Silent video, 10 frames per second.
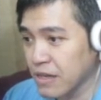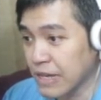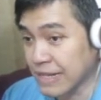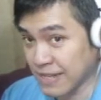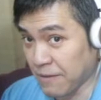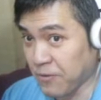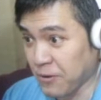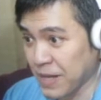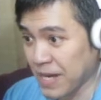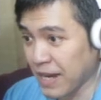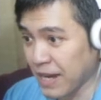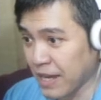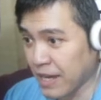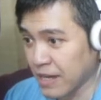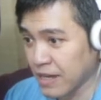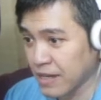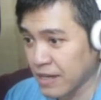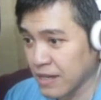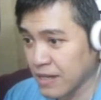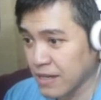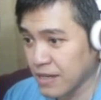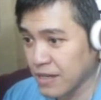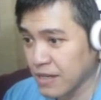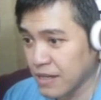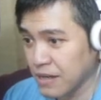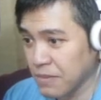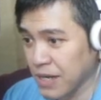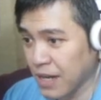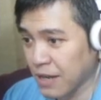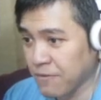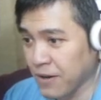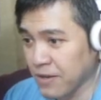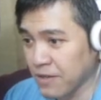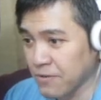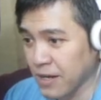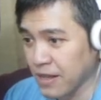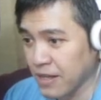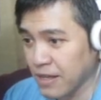Except for Minae. Minae found it, right?